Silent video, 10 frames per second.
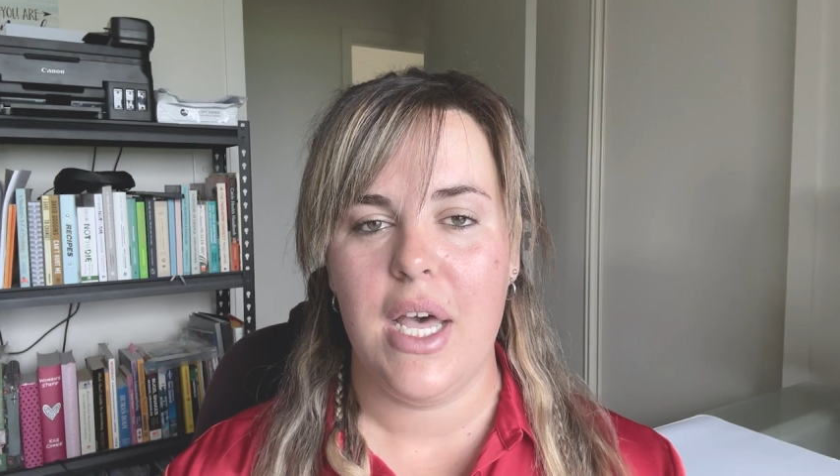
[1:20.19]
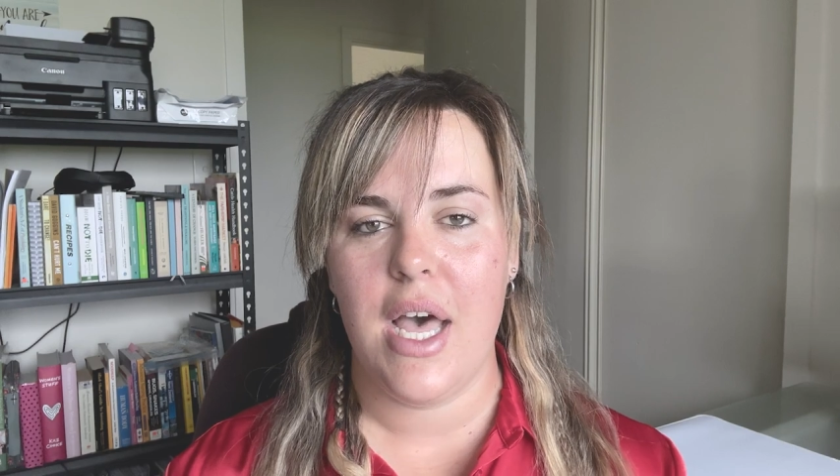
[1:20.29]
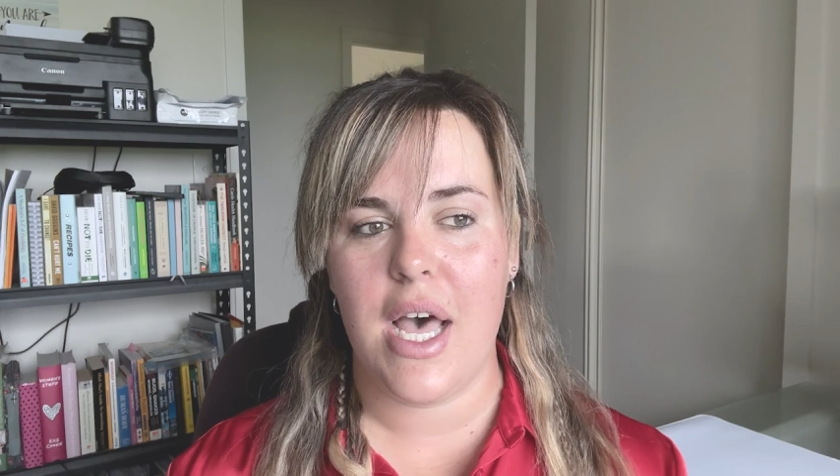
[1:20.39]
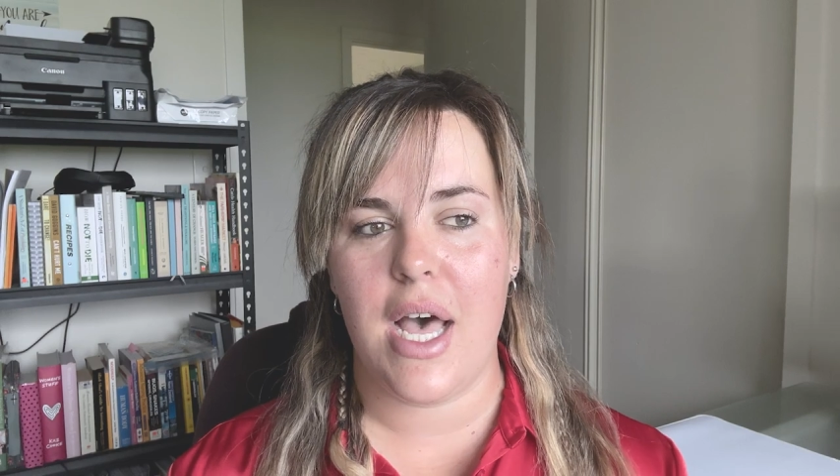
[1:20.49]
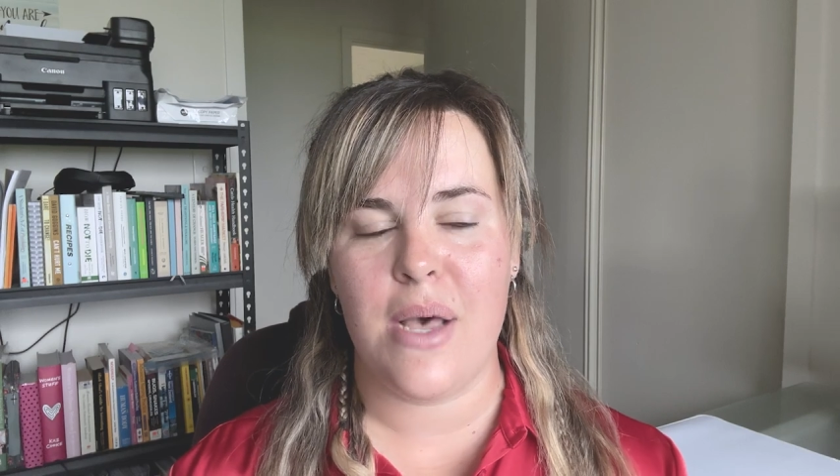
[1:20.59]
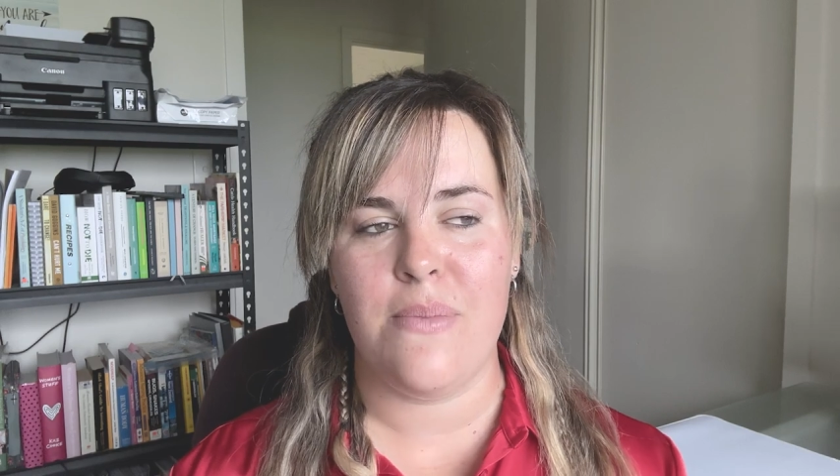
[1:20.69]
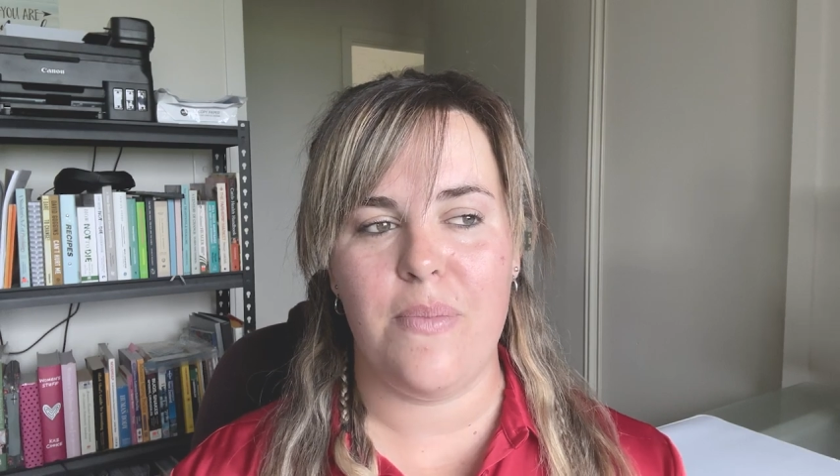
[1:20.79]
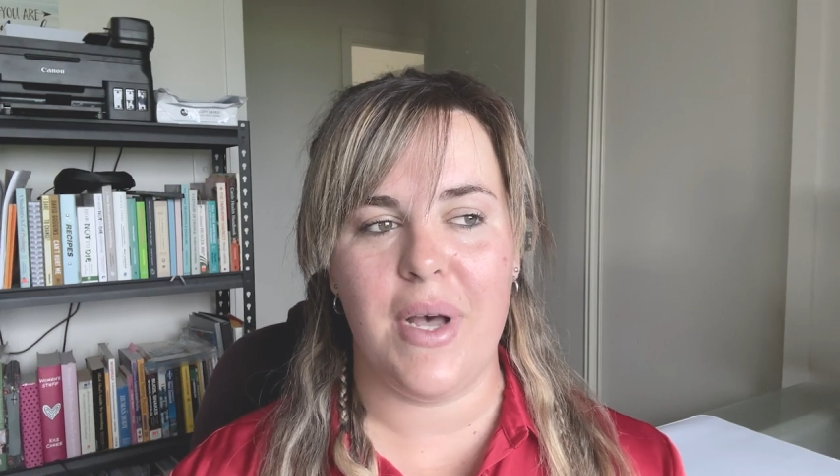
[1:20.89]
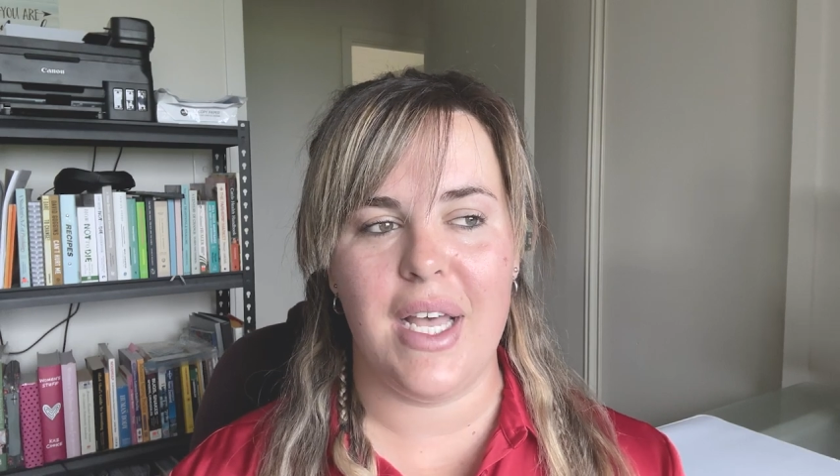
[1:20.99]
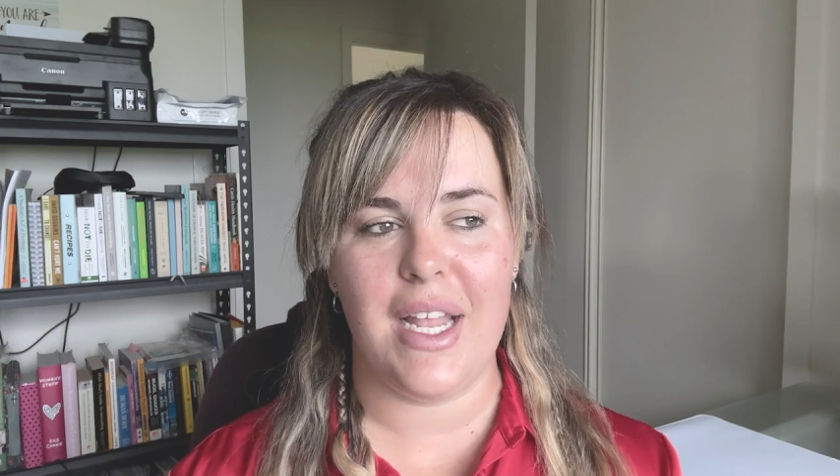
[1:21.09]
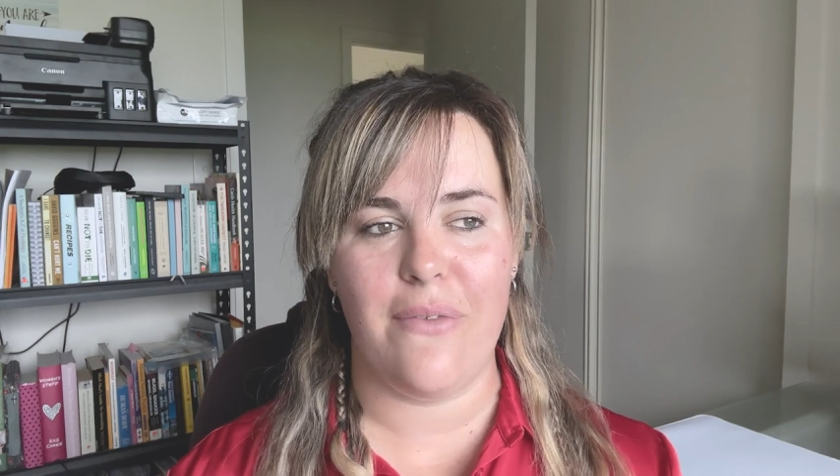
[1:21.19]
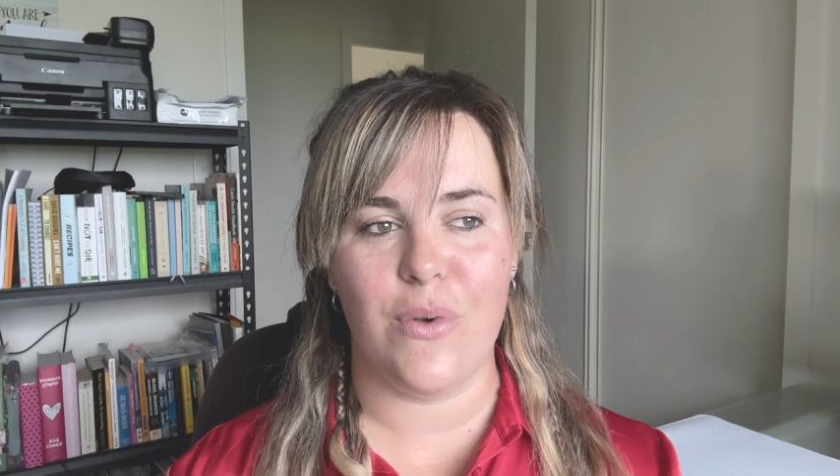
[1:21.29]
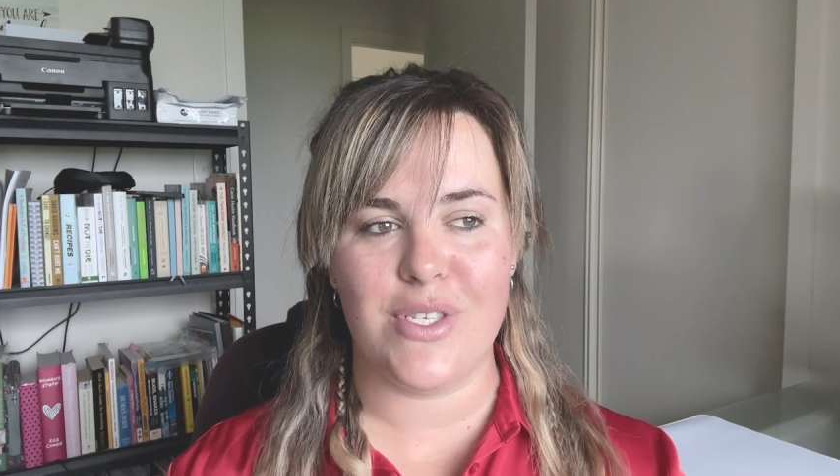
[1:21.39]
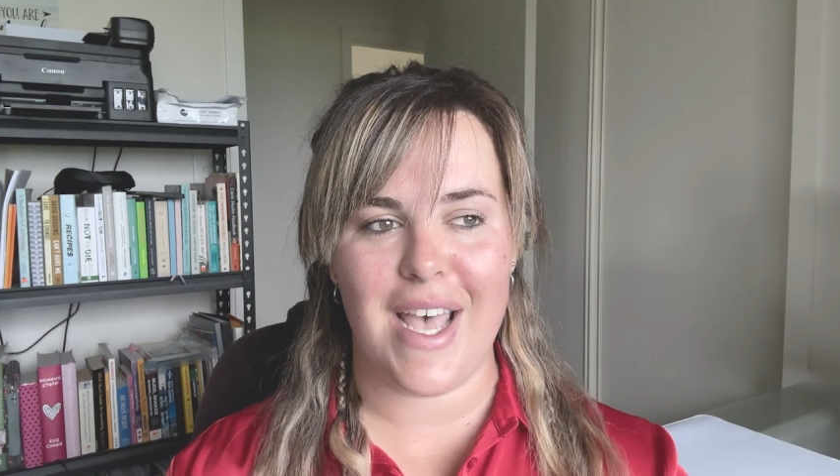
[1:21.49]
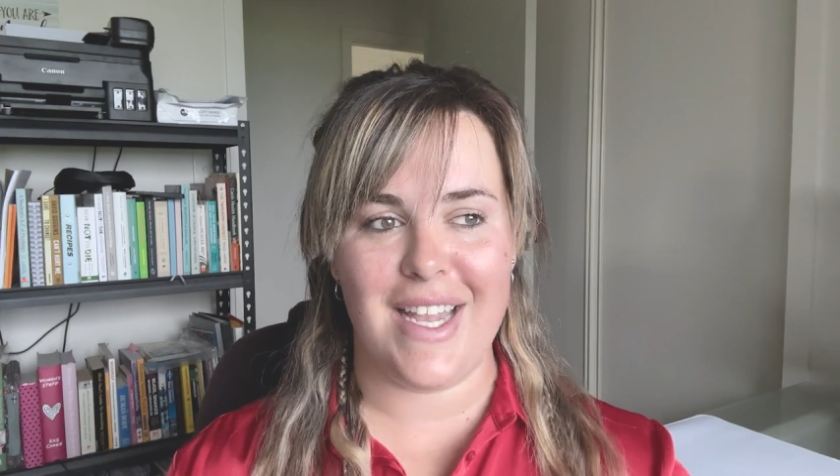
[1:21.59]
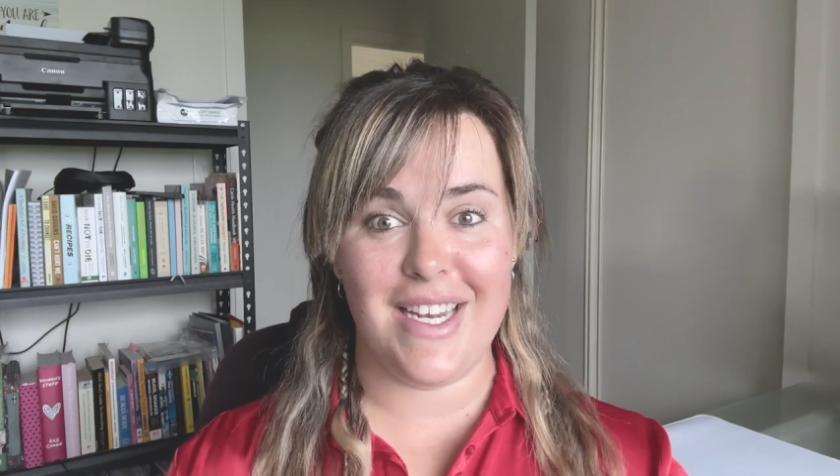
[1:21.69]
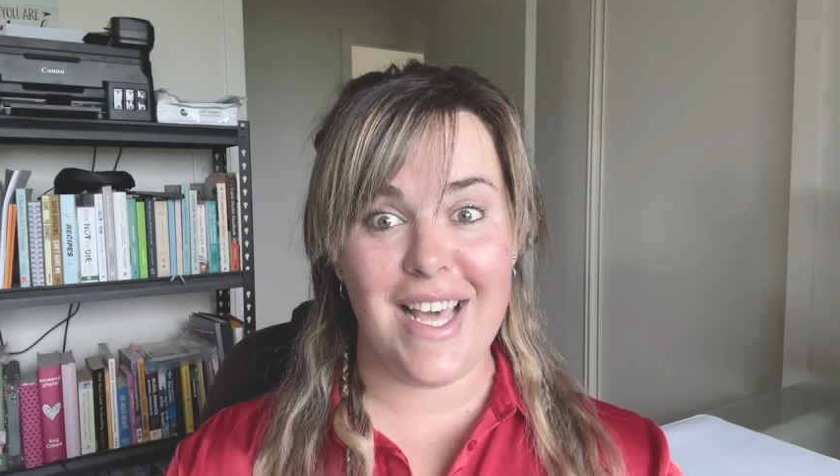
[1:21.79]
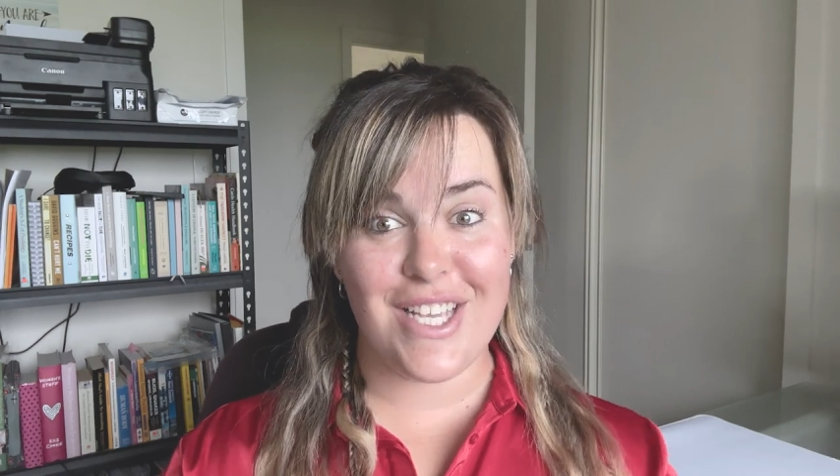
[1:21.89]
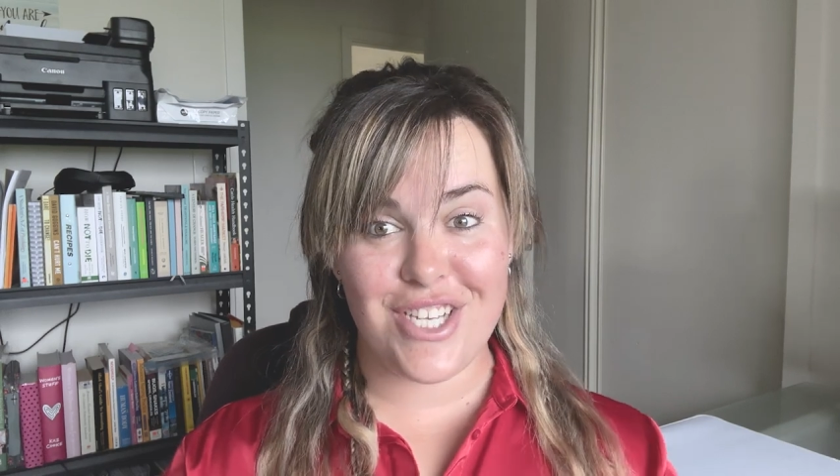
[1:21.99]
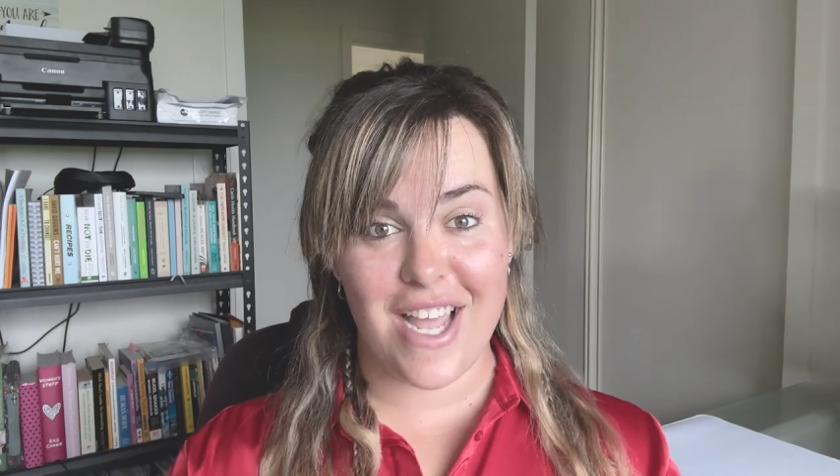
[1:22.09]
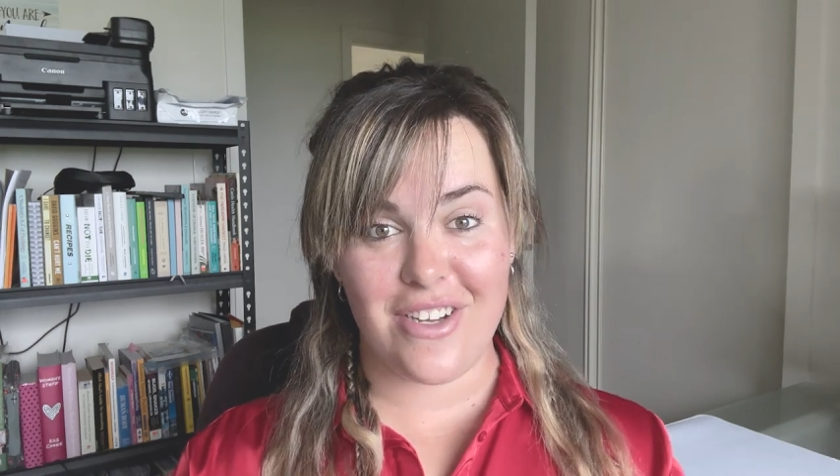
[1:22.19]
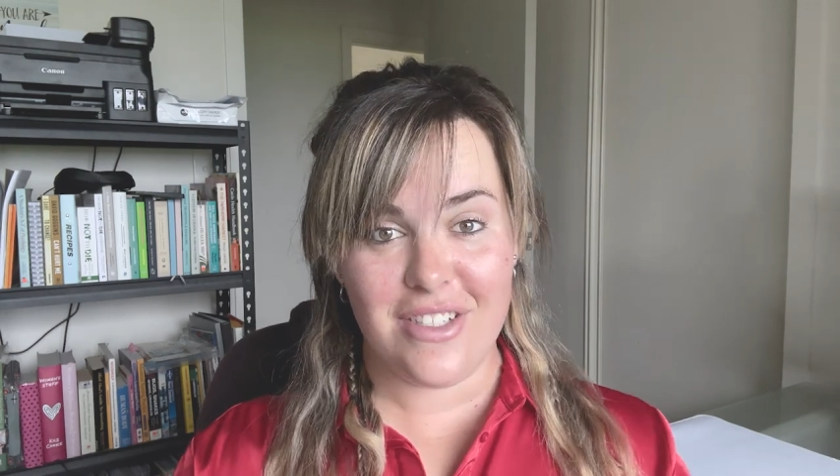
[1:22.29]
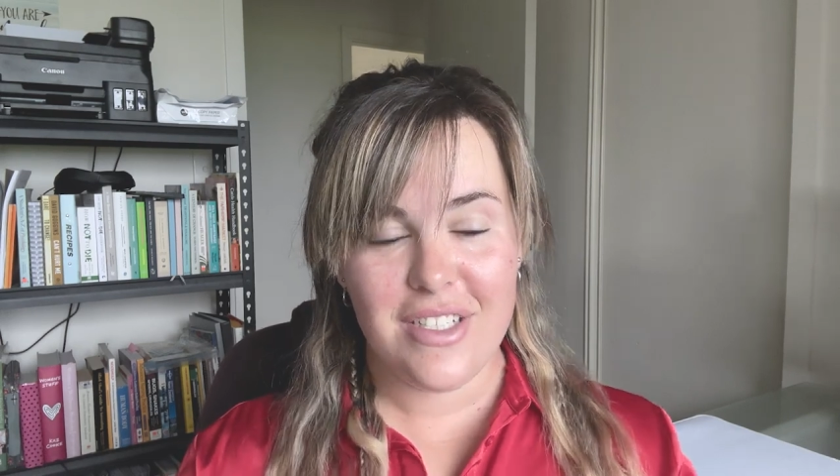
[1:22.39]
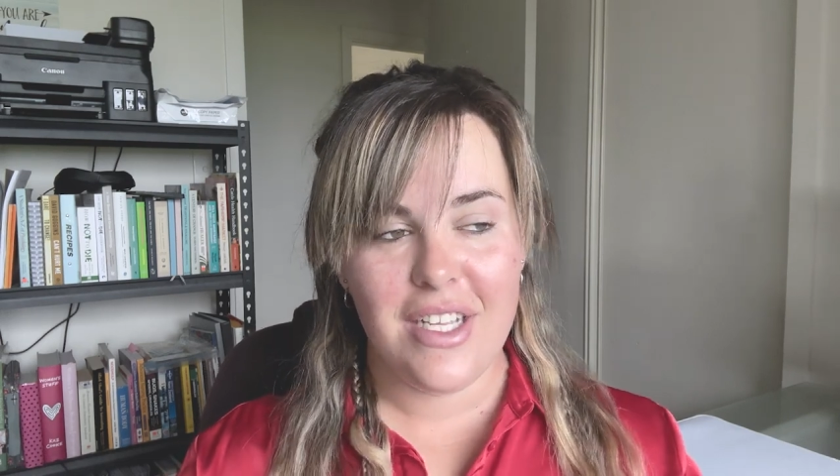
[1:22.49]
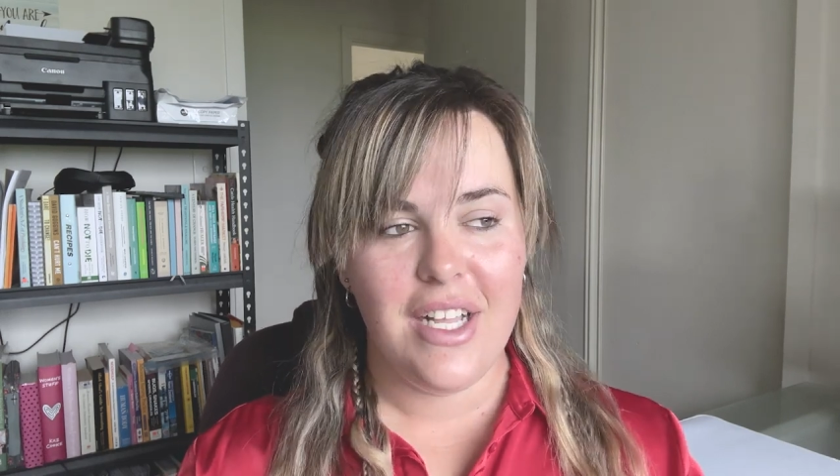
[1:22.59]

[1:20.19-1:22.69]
Um, but I've also had another channel